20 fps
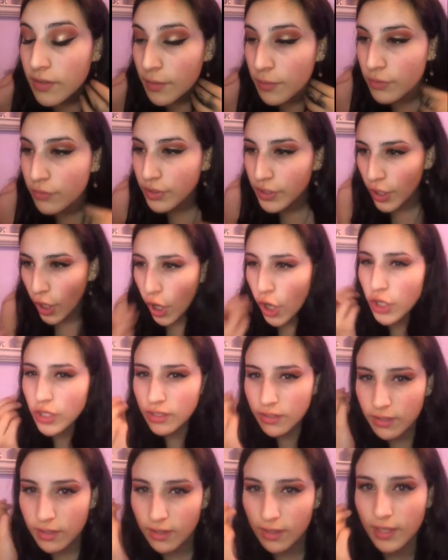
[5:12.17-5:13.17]
It was really hard
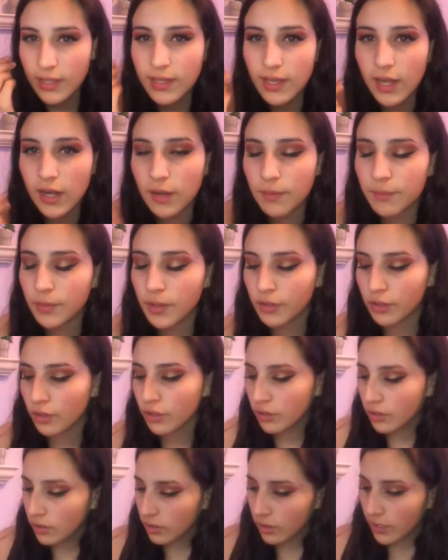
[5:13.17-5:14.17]
to like get up
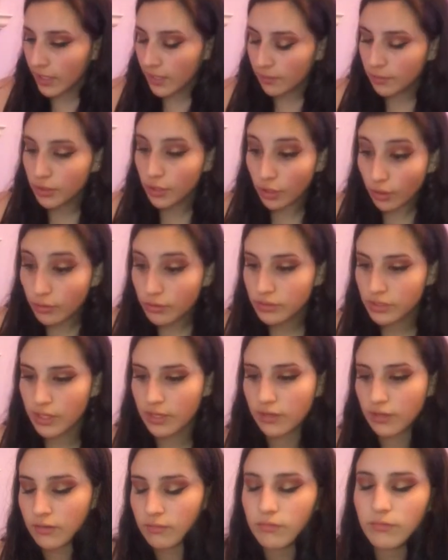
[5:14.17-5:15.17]
close
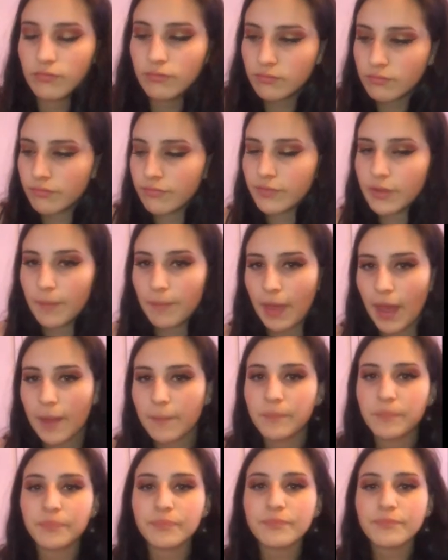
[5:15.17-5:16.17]
and film that.